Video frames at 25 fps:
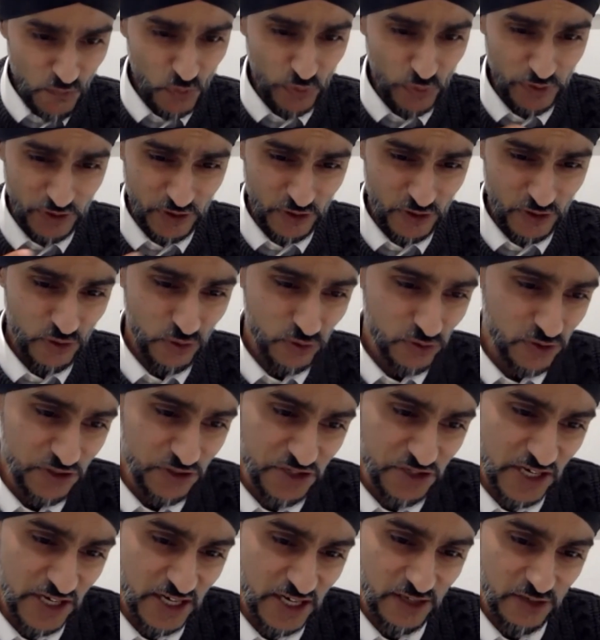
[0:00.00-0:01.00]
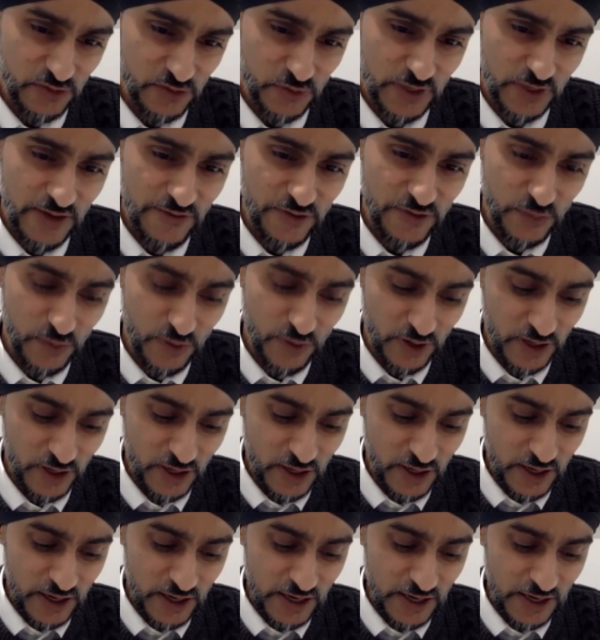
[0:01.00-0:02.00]
do quarterly check-ins with everyone,
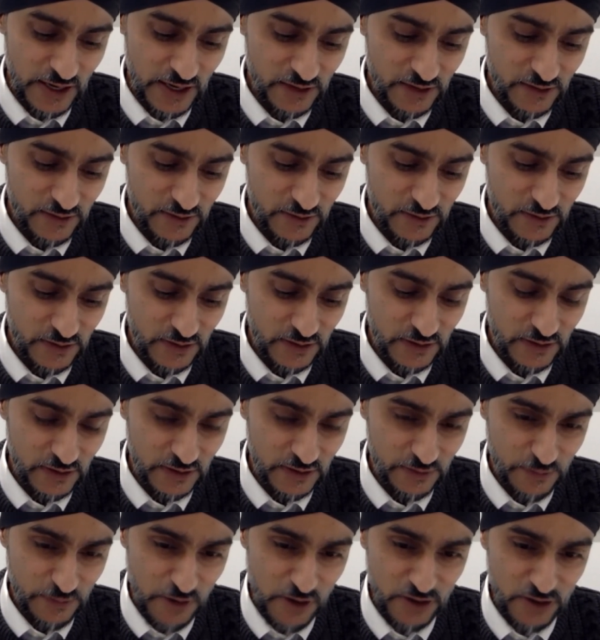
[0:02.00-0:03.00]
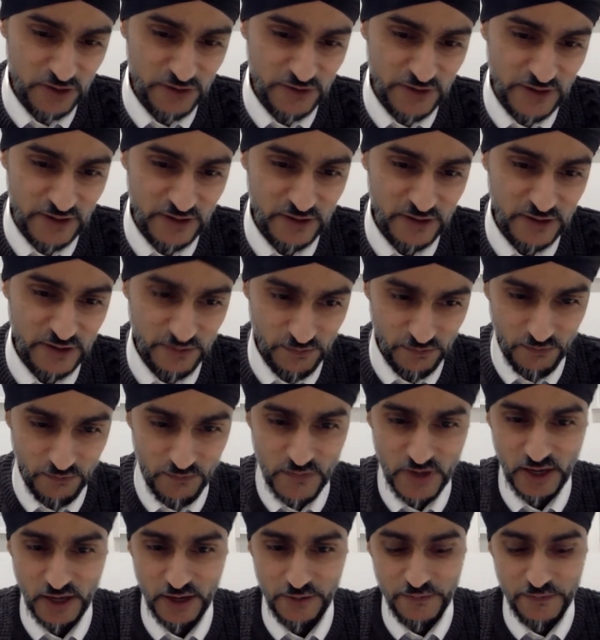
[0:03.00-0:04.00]
and as part of
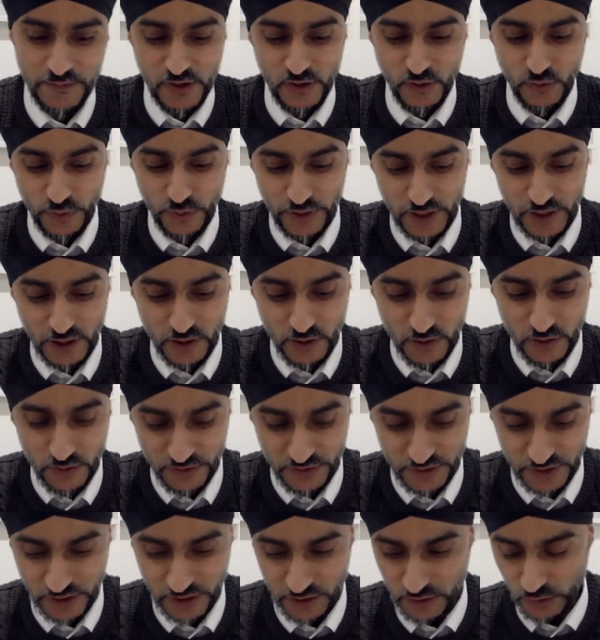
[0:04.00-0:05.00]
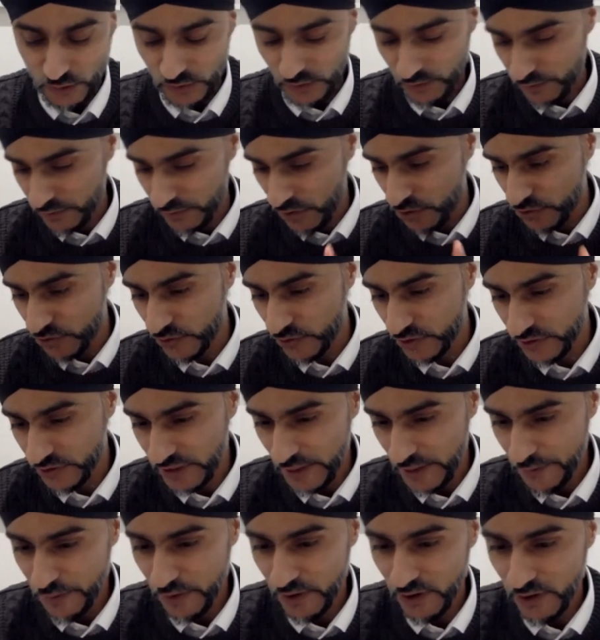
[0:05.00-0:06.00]
that, we know obviously those who are doing
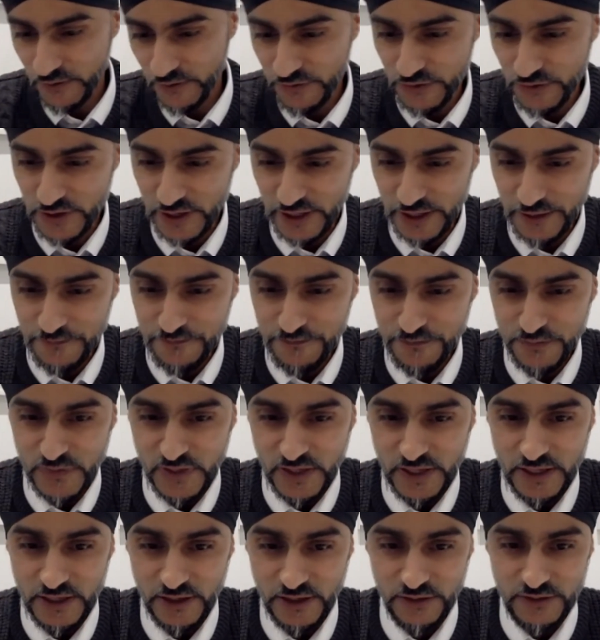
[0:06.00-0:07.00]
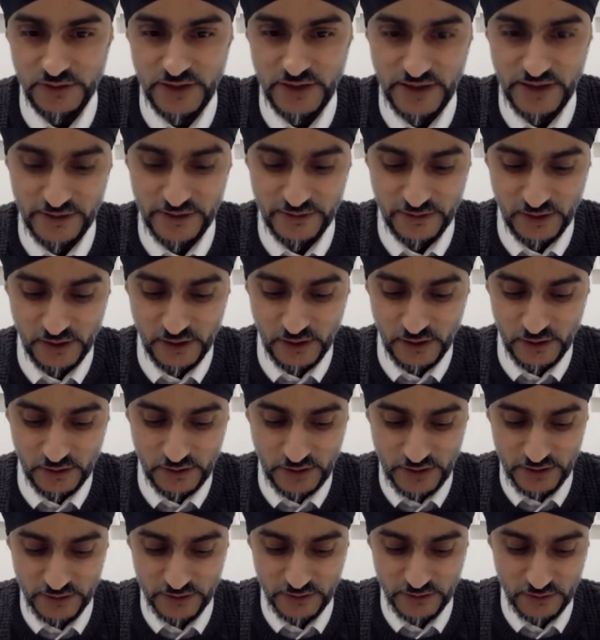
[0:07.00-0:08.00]
their part 3, there's
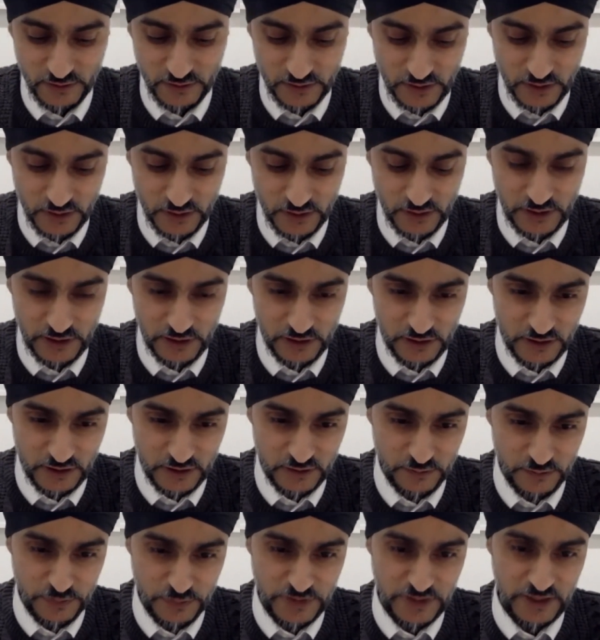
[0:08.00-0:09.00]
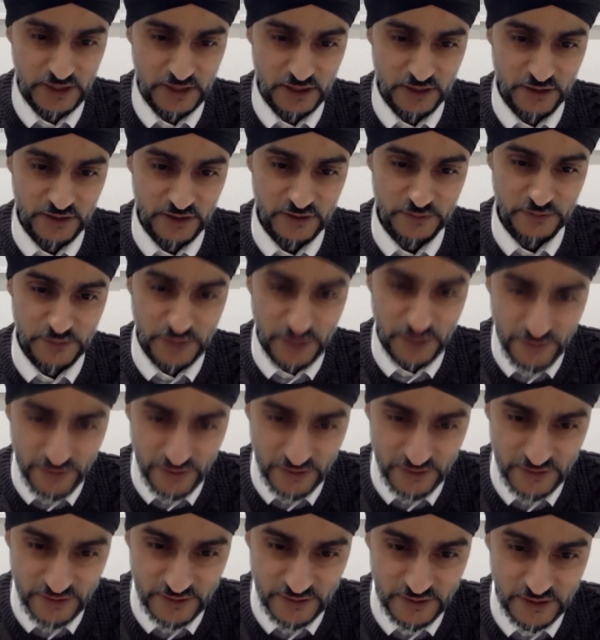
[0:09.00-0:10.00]
particular
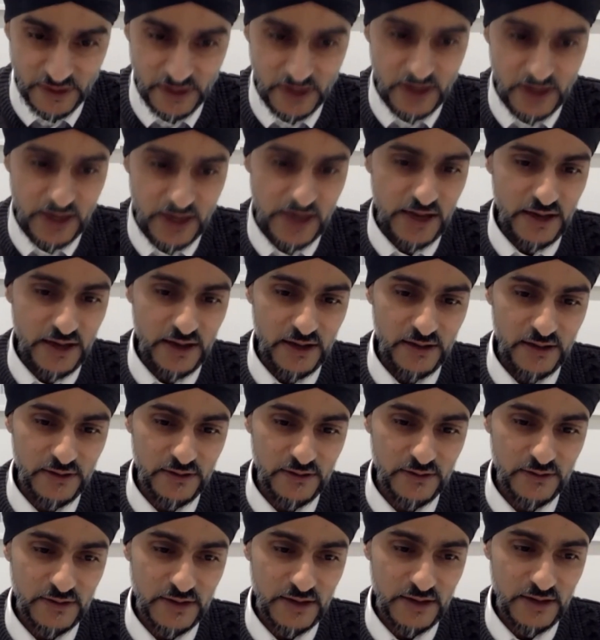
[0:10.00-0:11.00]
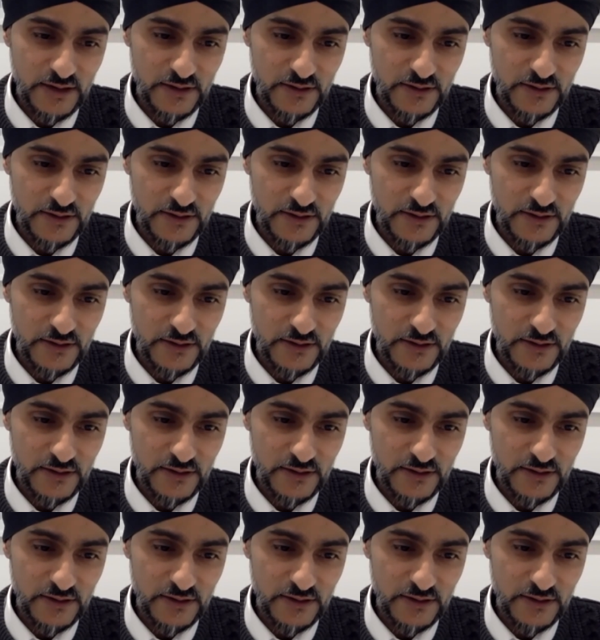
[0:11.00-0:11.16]
experience and